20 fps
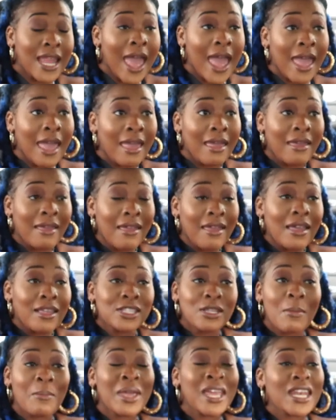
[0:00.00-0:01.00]
there
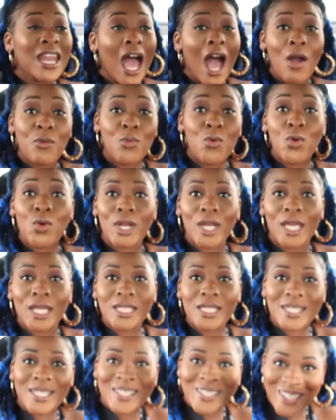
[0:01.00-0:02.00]
so me not rule it
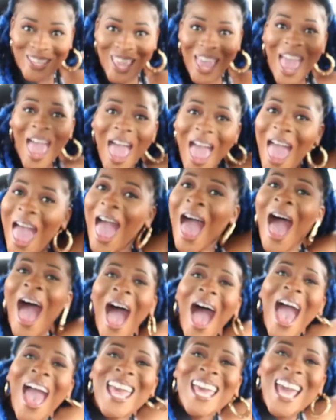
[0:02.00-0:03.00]

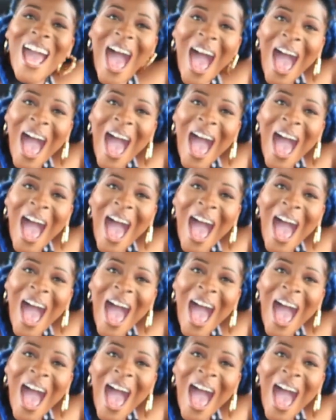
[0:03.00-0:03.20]
hi